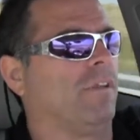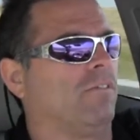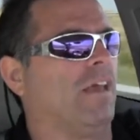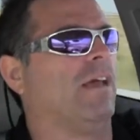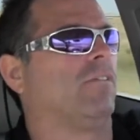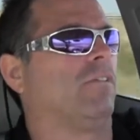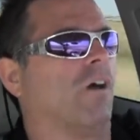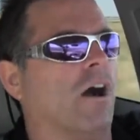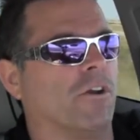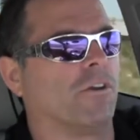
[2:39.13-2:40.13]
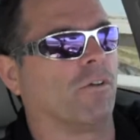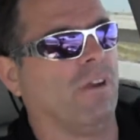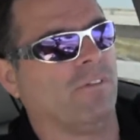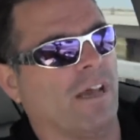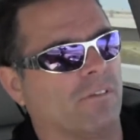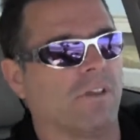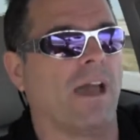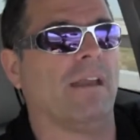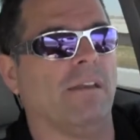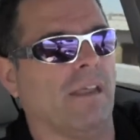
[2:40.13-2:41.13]
it says it's 100 degrees
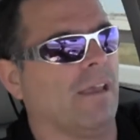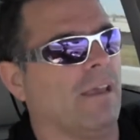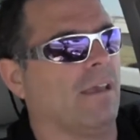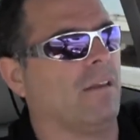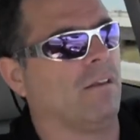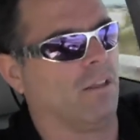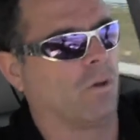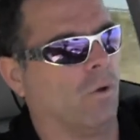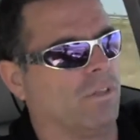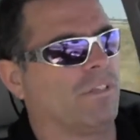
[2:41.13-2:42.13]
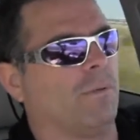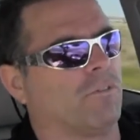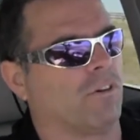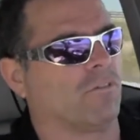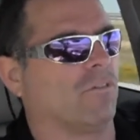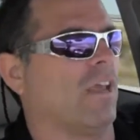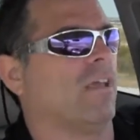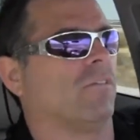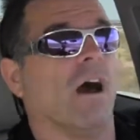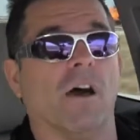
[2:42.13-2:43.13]
outside and the coolant temperature
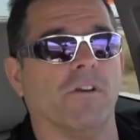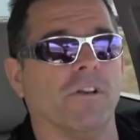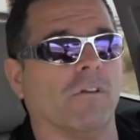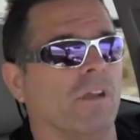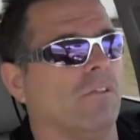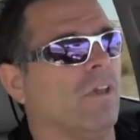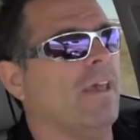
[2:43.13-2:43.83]
says it's 100 degrees,